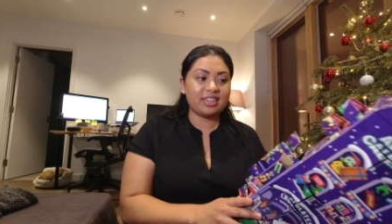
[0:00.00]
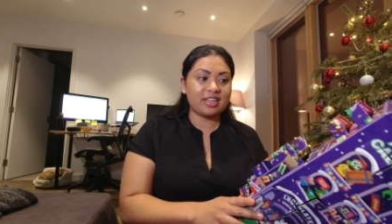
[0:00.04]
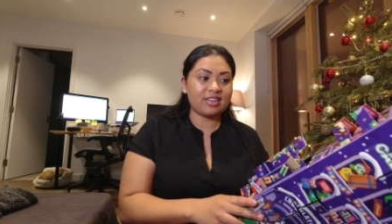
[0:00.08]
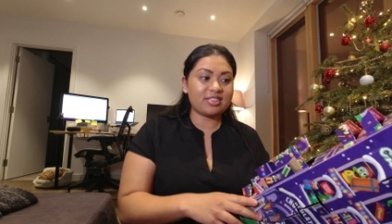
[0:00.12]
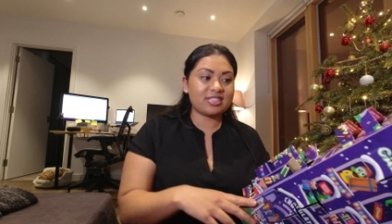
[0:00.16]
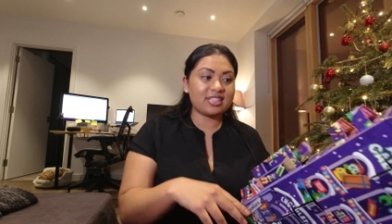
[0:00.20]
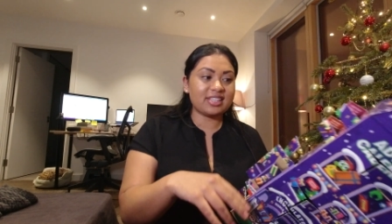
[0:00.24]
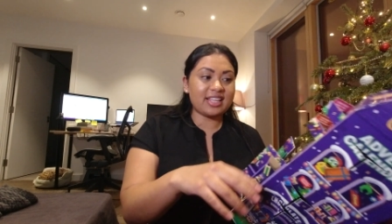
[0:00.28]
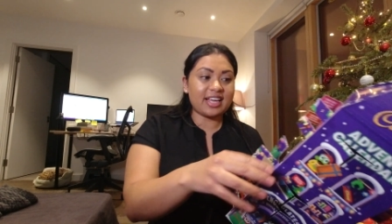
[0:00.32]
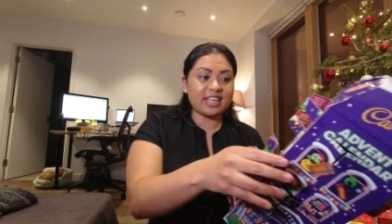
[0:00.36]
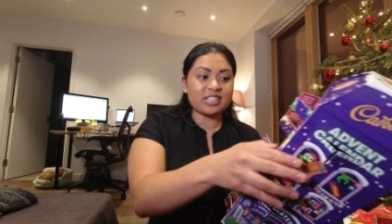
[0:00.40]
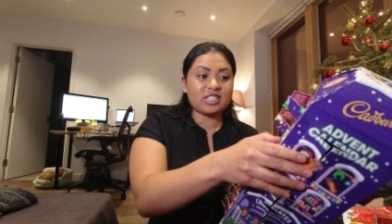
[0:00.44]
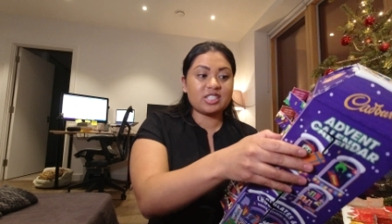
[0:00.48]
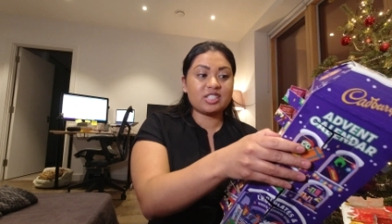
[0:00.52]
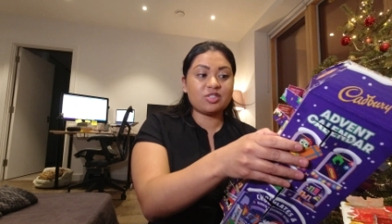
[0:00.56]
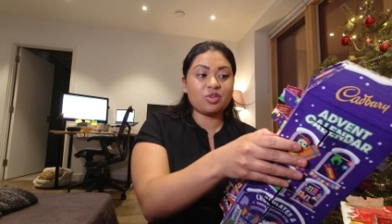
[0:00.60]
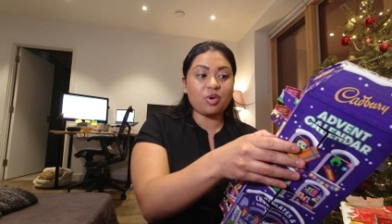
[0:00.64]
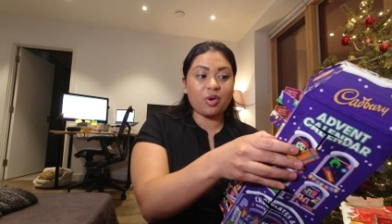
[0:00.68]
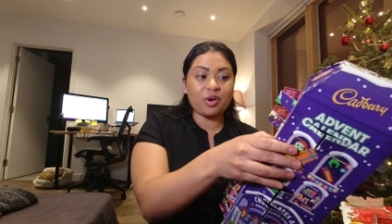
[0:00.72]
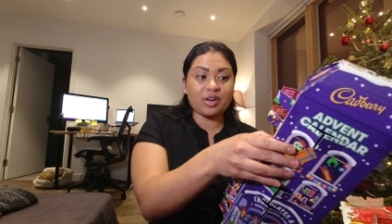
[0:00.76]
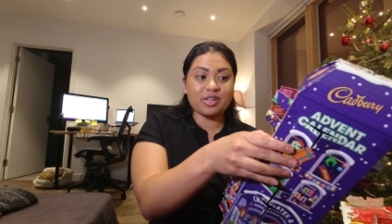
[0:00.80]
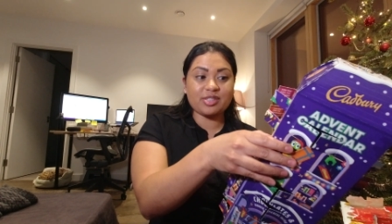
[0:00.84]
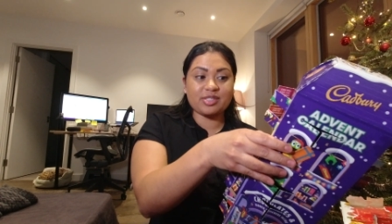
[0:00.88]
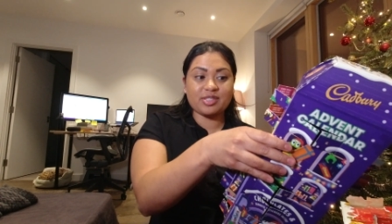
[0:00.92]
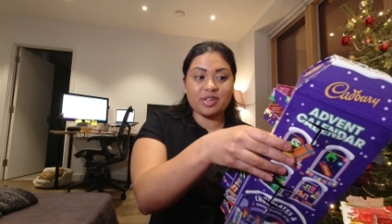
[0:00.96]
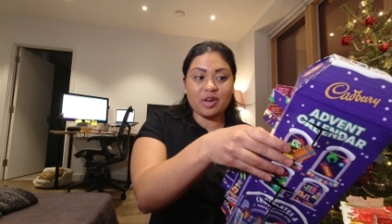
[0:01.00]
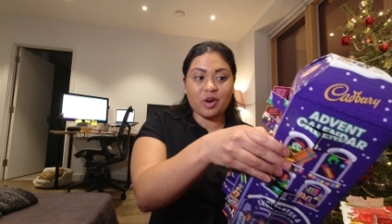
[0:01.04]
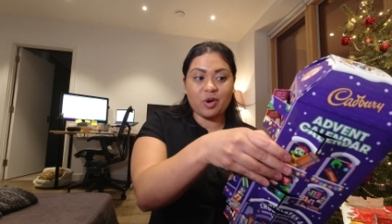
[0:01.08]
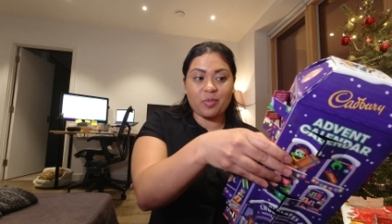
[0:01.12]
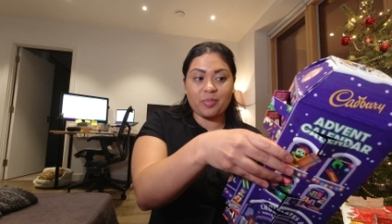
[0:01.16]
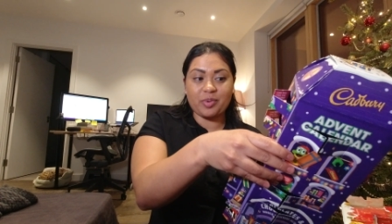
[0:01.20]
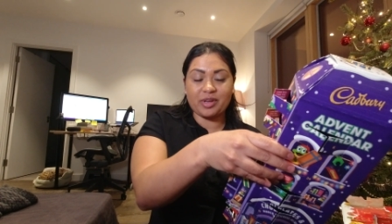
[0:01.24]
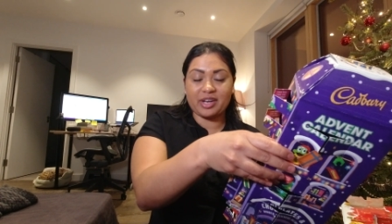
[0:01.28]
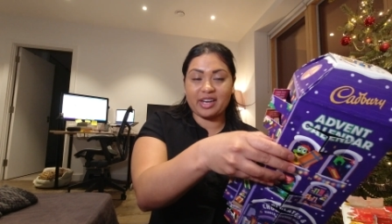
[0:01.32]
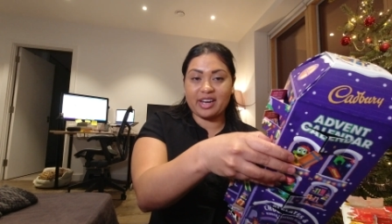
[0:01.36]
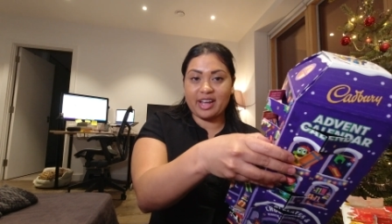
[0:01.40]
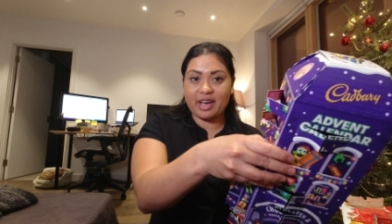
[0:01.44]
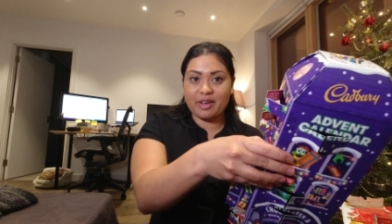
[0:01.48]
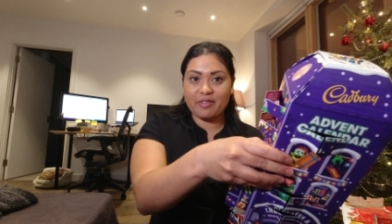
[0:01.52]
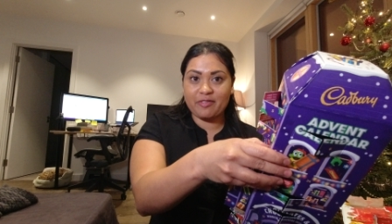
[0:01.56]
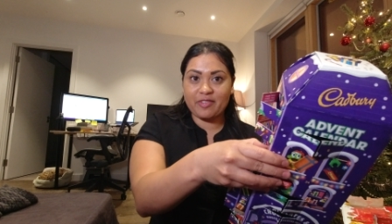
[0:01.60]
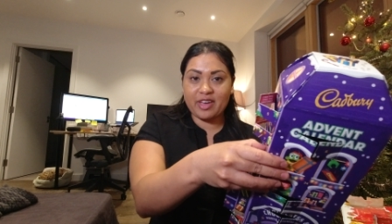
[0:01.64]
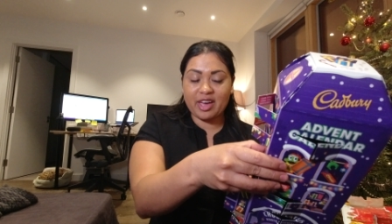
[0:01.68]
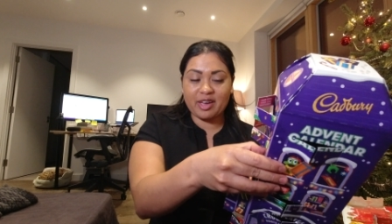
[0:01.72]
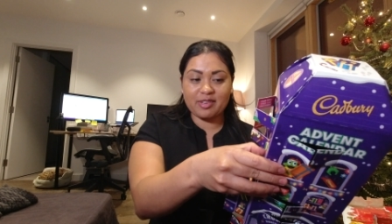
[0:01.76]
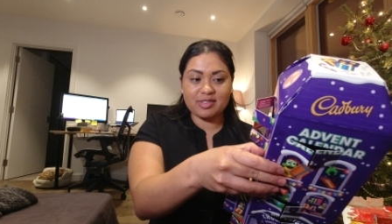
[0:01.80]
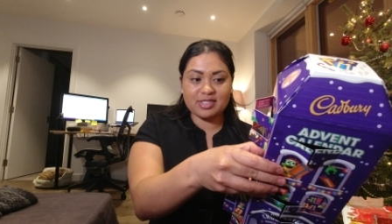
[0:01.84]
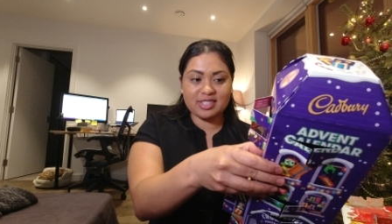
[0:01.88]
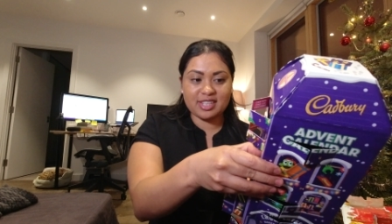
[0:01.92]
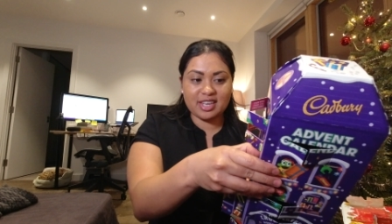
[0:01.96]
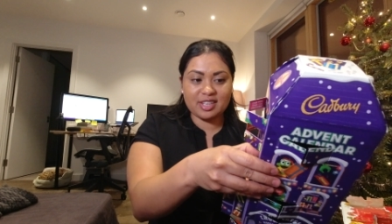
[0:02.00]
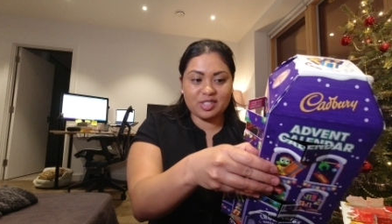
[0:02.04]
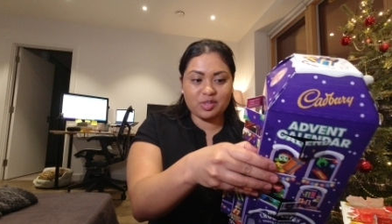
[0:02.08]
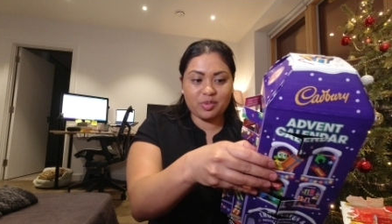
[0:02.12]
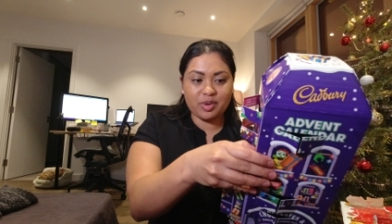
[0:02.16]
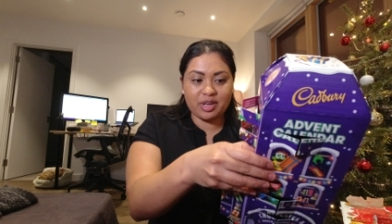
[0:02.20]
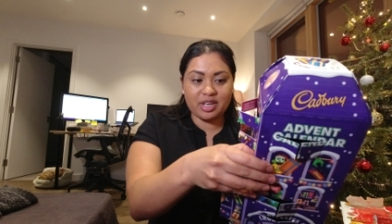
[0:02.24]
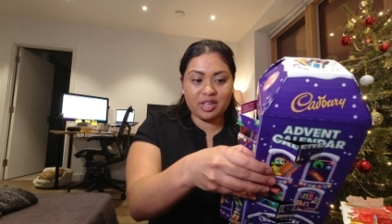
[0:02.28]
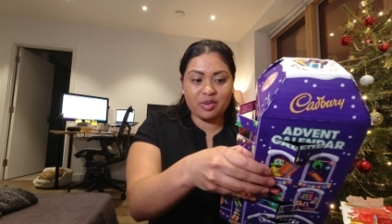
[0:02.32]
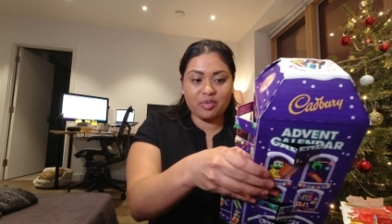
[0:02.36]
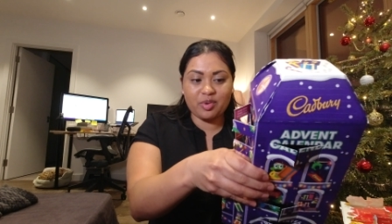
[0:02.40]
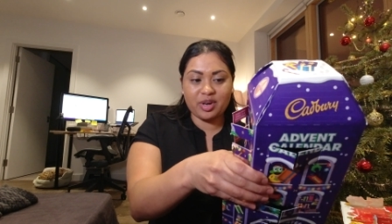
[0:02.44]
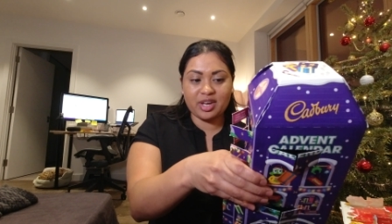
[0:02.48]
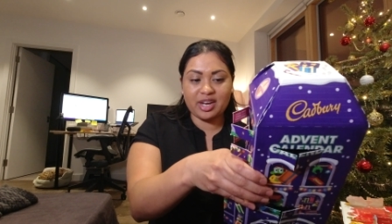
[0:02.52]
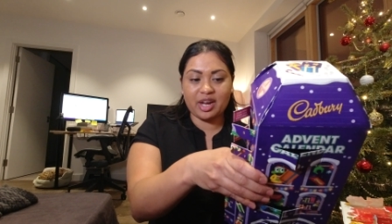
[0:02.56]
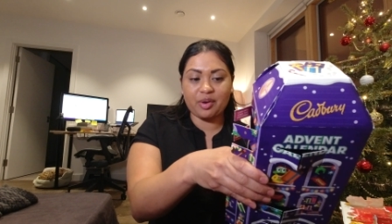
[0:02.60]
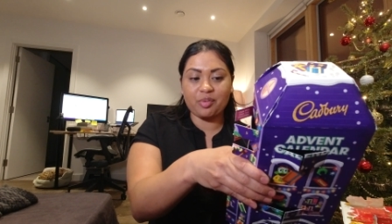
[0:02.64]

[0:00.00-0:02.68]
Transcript: there's less stores to open, and I found day 21.